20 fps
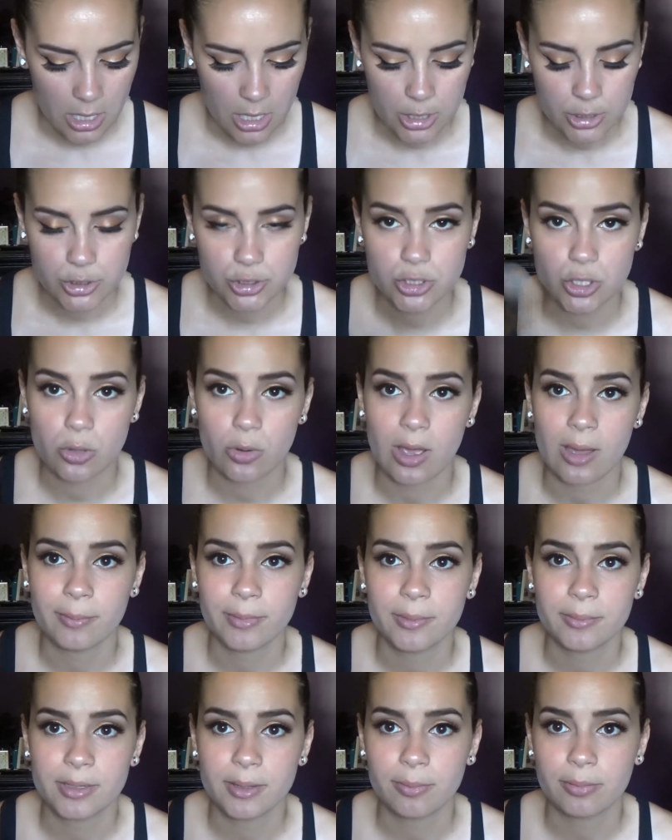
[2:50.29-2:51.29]
So I'm going
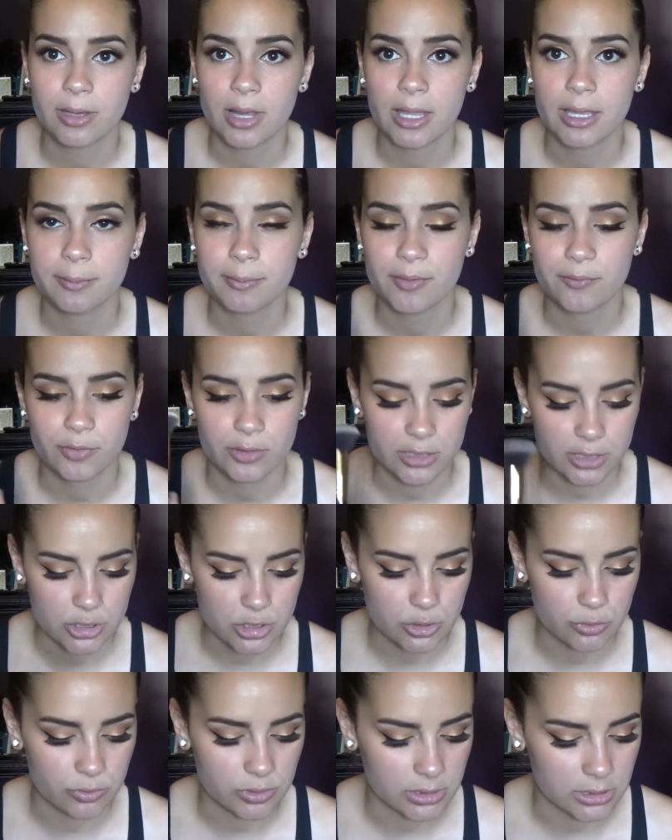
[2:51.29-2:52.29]
to be applying my
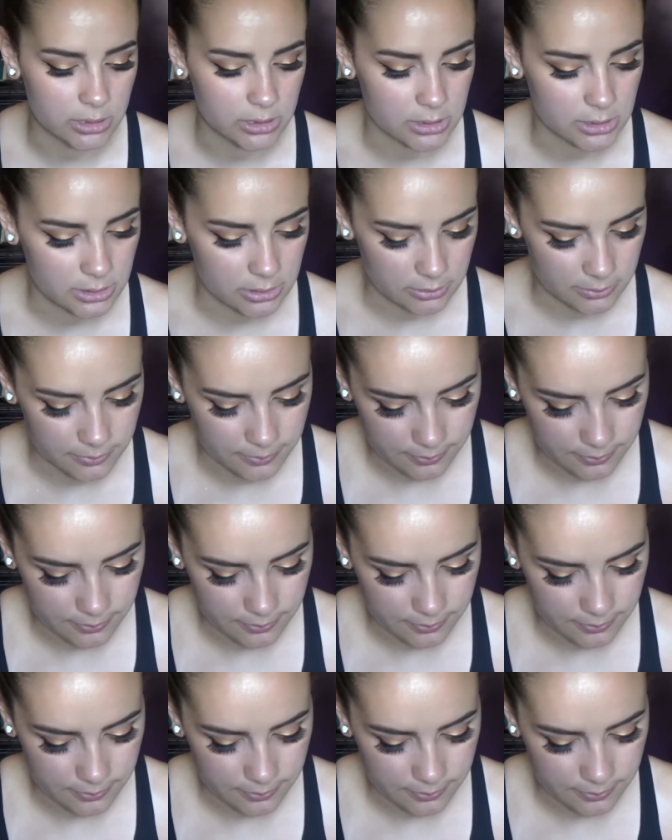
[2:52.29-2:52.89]
foundation with these.